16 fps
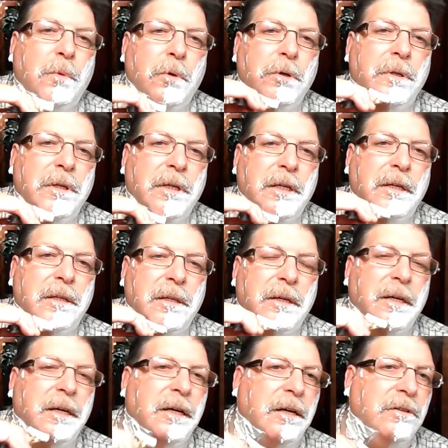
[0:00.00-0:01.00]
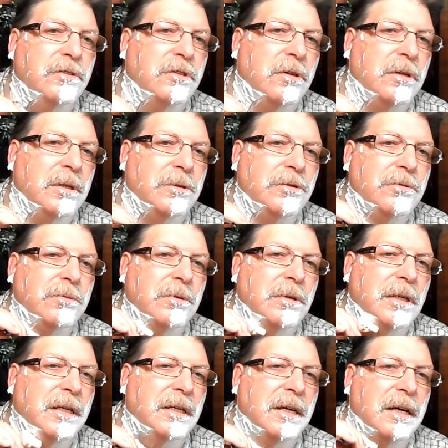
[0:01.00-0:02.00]
more than anything else. So it
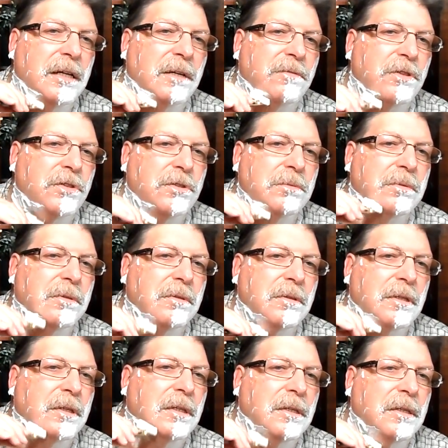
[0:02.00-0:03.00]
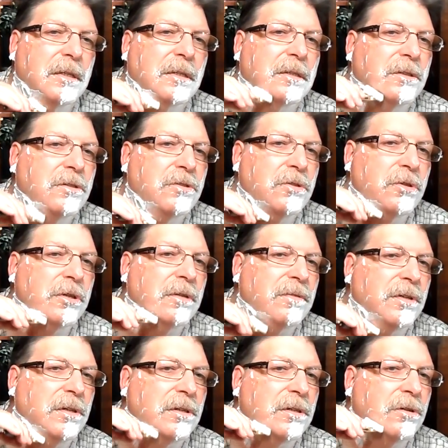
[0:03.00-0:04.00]
was really kind of a
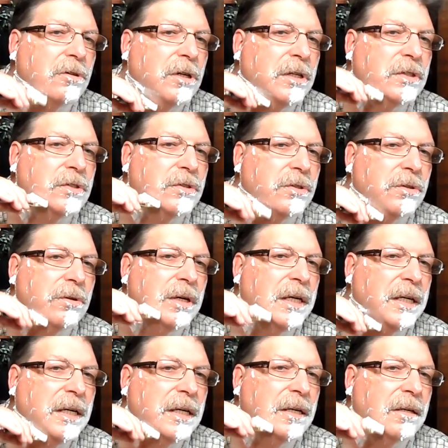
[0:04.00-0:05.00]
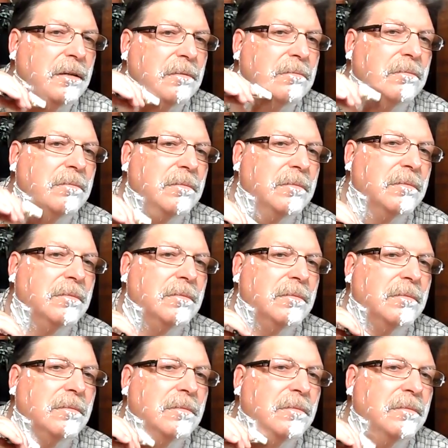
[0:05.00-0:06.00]
sort of an across the grain,
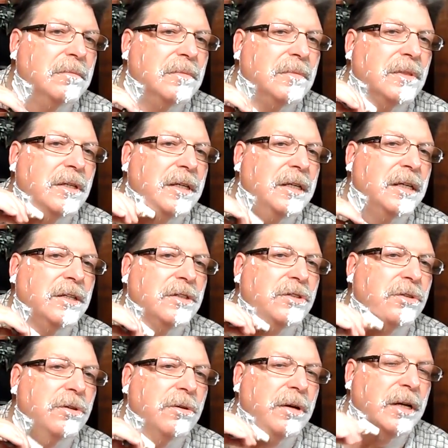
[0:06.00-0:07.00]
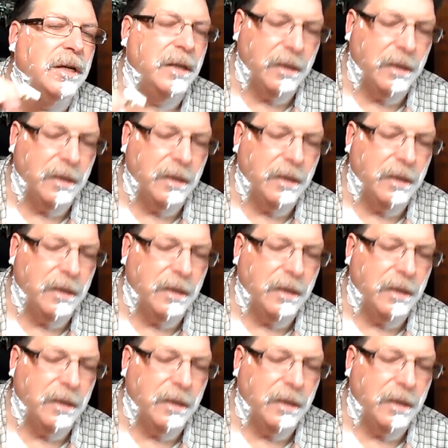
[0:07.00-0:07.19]
against the